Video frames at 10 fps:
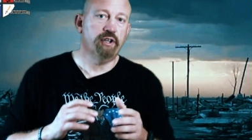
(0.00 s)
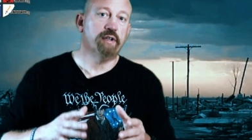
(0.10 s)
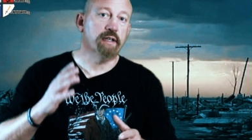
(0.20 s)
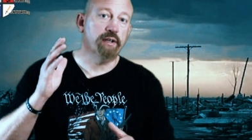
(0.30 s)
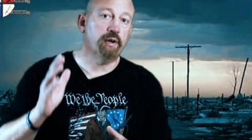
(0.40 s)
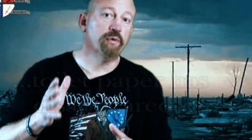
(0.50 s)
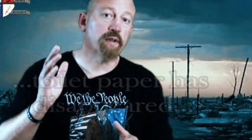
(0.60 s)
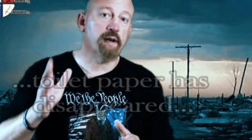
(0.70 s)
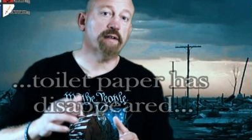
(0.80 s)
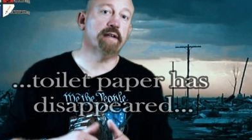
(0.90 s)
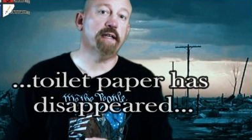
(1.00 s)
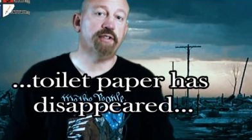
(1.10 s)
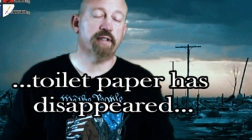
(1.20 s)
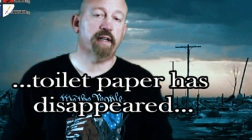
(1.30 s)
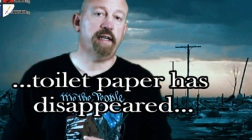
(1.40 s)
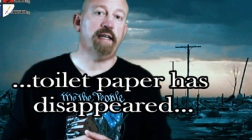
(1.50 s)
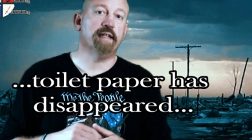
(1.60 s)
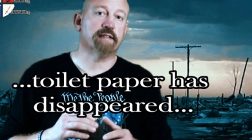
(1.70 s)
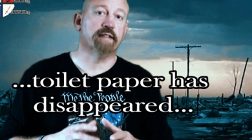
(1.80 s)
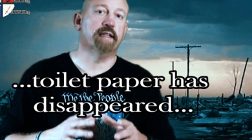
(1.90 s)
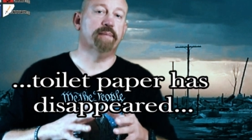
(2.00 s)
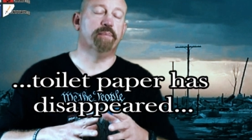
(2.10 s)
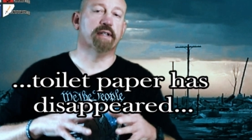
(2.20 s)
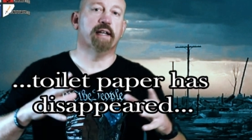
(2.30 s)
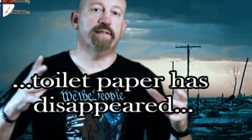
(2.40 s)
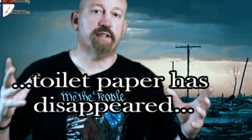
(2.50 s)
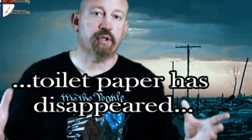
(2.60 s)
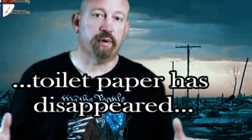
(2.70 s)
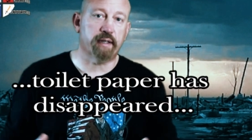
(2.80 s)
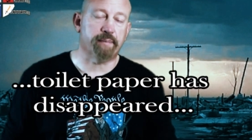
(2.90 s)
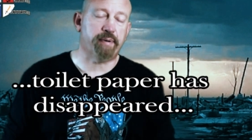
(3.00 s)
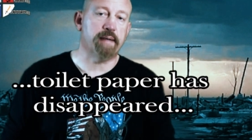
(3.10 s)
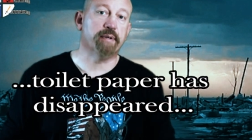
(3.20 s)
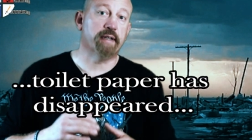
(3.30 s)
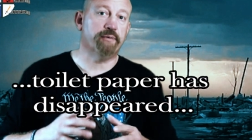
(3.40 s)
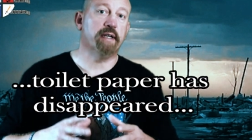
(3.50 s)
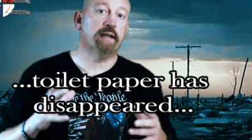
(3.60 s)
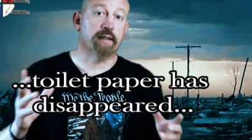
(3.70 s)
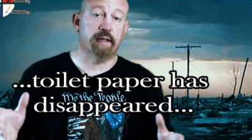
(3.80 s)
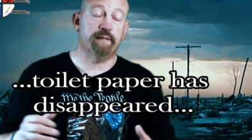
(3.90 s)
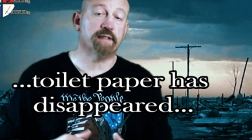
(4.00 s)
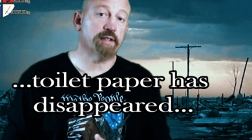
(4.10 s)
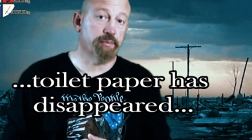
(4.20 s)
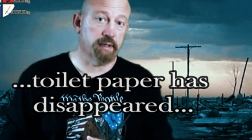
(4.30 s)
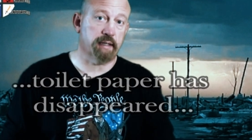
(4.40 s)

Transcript: and you can no longer get your hands on the beloved toilet paper that we all love so